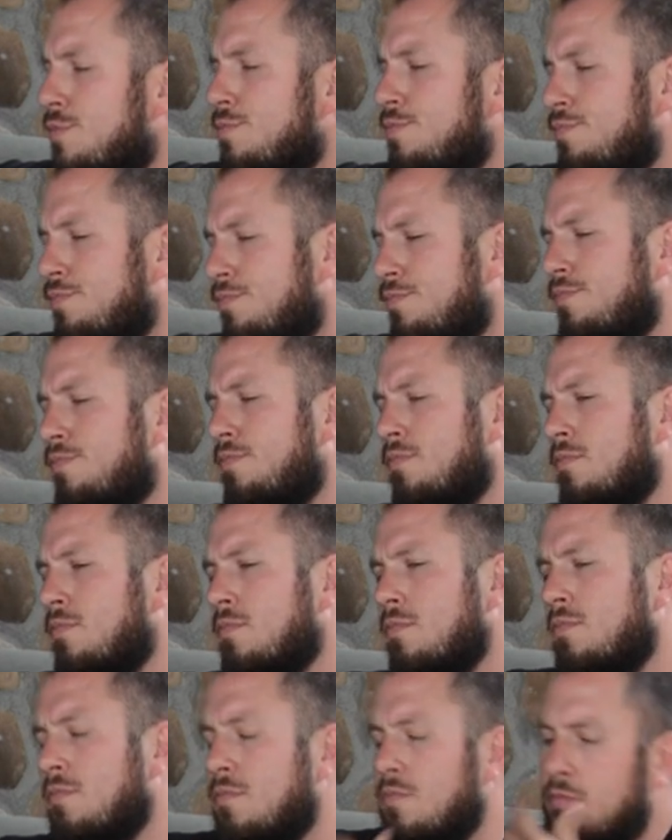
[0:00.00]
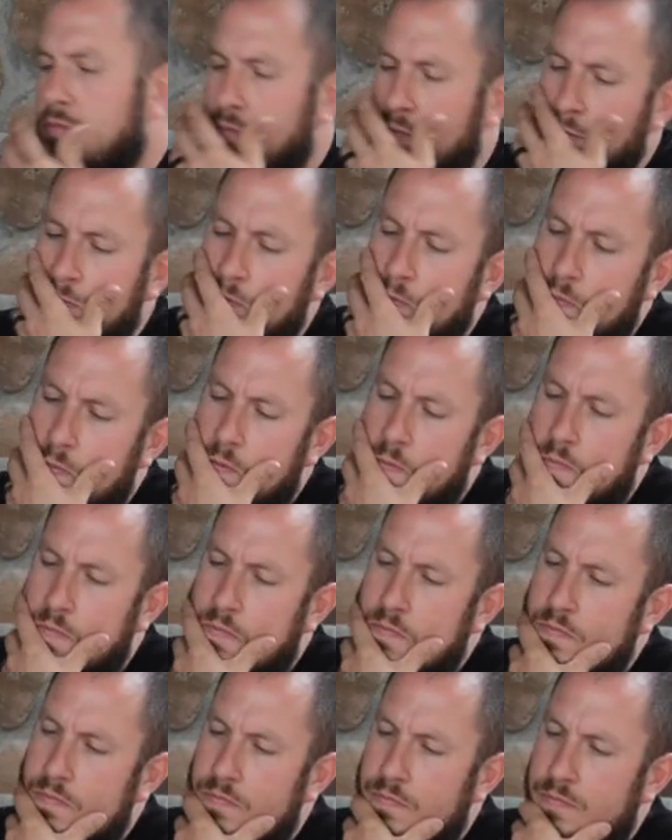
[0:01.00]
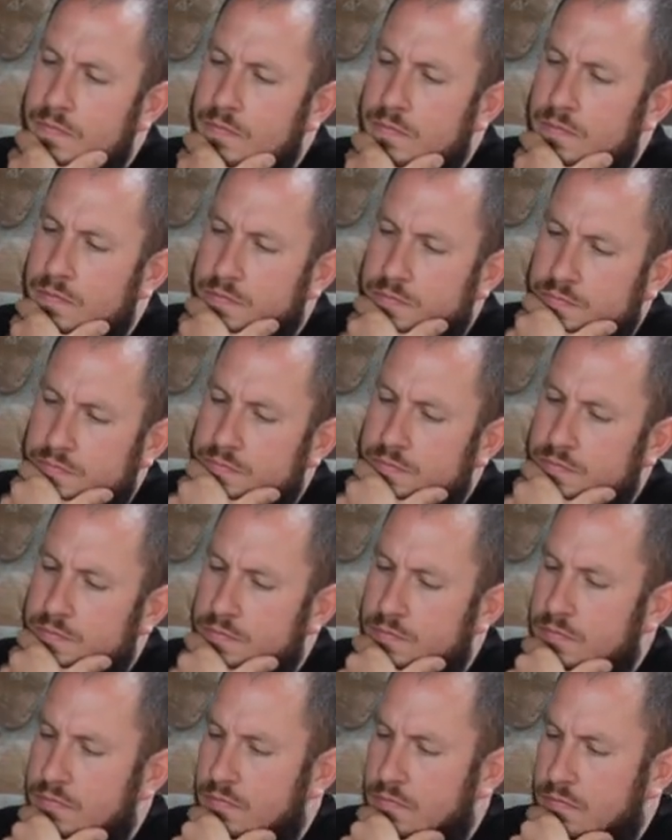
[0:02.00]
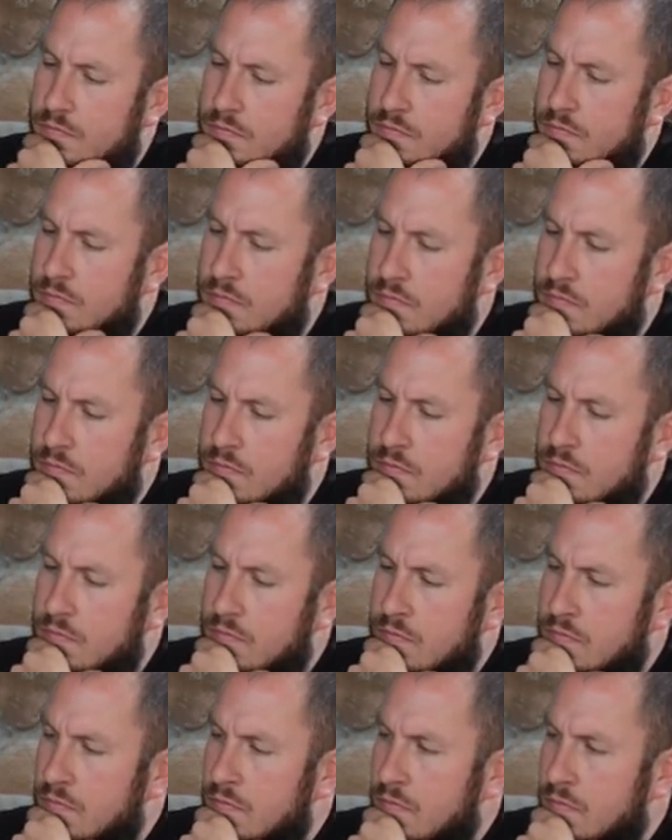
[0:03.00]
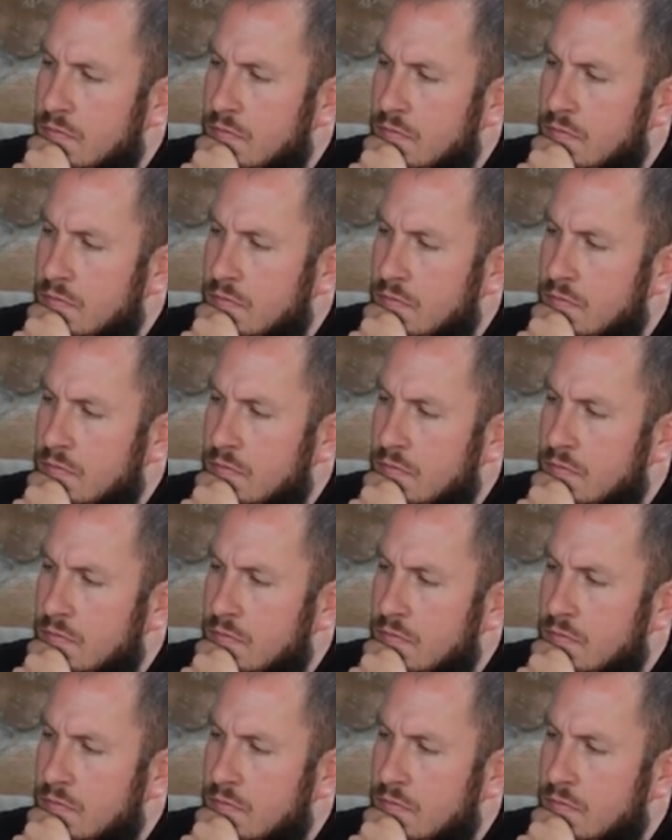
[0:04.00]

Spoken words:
This person isn't speaking.